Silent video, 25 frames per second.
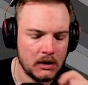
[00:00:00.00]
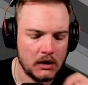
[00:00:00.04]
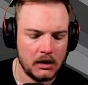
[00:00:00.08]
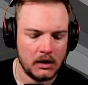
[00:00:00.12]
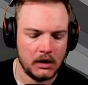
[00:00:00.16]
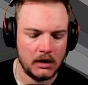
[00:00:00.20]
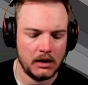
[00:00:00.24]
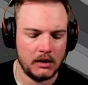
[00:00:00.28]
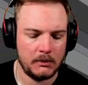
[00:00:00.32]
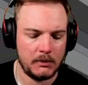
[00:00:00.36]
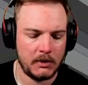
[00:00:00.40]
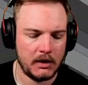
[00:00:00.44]

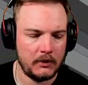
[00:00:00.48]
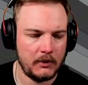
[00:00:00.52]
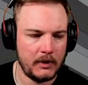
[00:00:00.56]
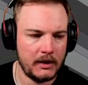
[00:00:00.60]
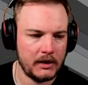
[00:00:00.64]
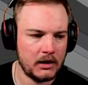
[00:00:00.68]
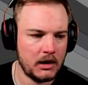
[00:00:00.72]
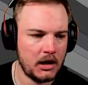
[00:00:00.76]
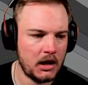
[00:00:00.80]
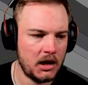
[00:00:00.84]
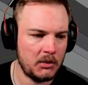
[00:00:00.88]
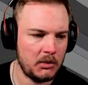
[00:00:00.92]
By the way,
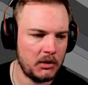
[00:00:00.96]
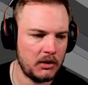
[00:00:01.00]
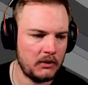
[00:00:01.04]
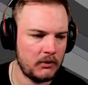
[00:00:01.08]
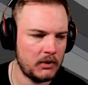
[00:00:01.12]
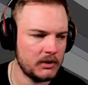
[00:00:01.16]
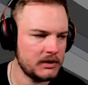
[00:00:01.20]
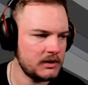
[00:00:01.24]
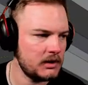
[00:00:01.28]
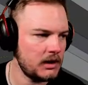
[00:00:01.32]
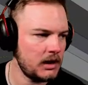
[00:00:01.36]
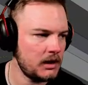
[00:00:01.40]
Cobbler,
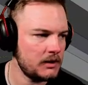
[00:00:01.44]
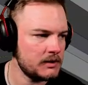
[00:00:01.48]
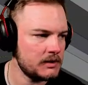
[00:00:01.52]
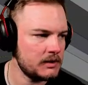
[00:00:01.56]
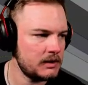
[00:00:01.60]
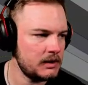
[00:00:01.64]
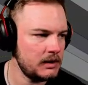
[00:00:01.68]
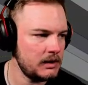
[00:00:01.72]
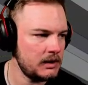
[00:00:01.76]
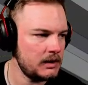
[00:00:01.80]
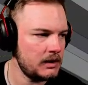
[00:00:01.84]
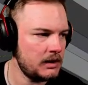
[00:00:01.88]
how's
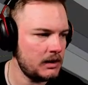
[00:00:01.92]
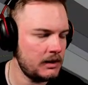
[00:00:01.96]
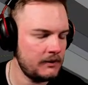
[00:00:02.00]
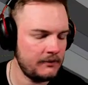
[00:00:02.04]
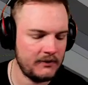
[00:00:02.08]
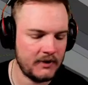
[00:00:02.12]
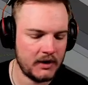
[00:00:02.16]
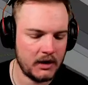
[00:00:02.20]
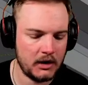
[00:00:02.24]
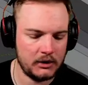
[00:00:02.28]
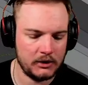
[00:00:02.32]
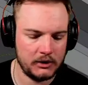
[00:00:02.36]
the
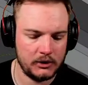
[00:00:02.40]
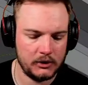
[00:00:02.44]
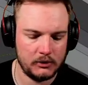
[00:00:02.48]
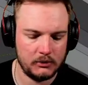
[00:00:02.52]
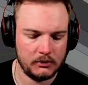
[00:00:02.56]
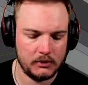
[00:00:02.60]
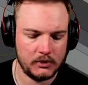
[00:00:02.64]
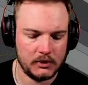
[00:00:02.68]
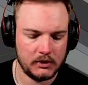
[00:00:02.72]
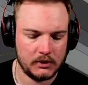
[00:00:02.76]
volume?